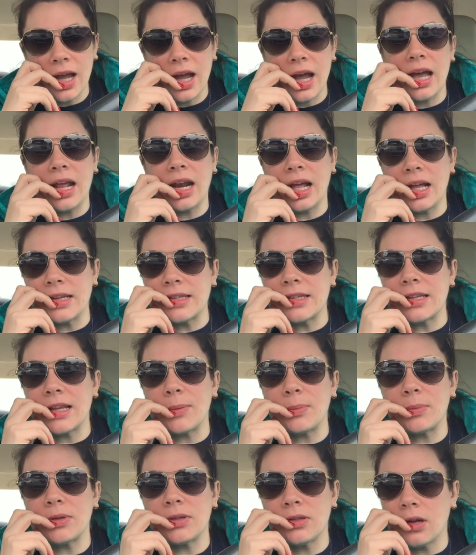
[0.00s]
and I
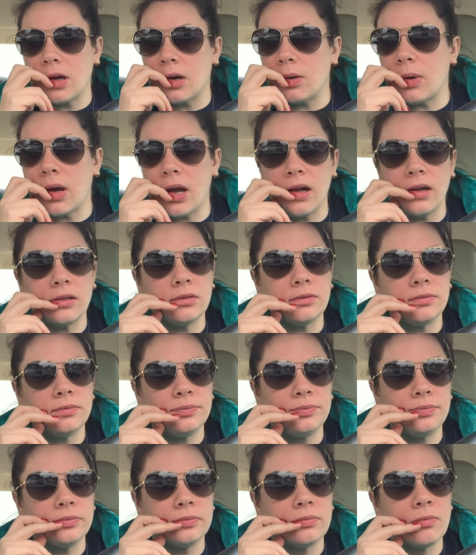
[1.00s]
slept so well.
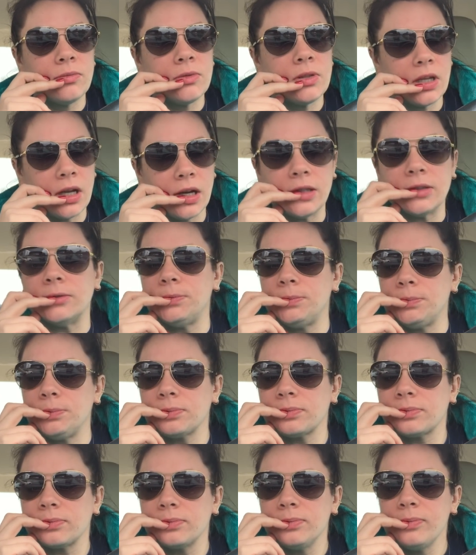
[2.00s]
So
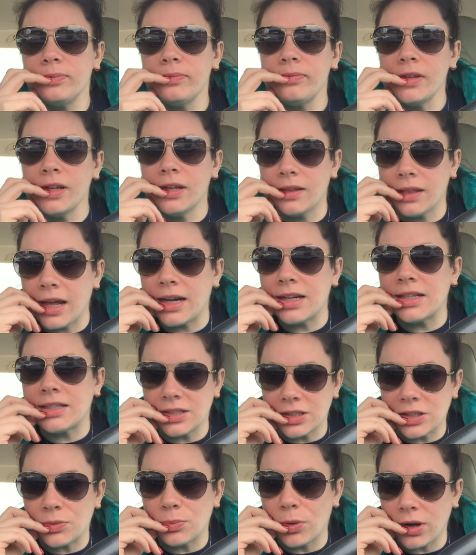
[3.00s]
that is
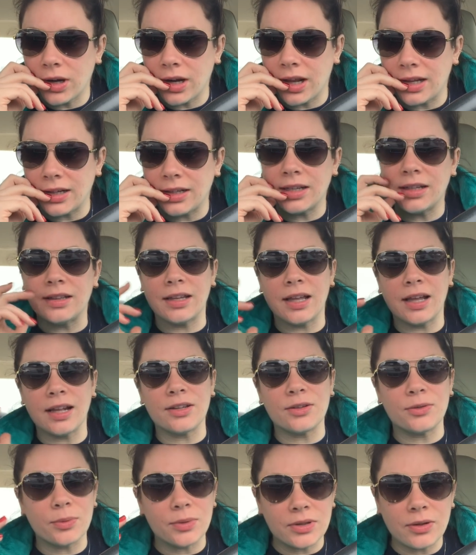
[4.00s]
this morning, and that
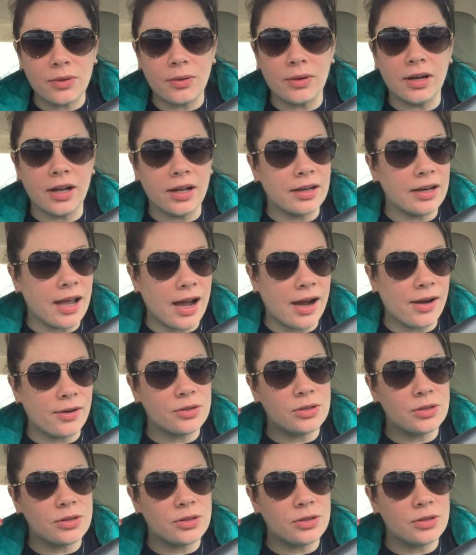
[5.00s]
is what's going on now.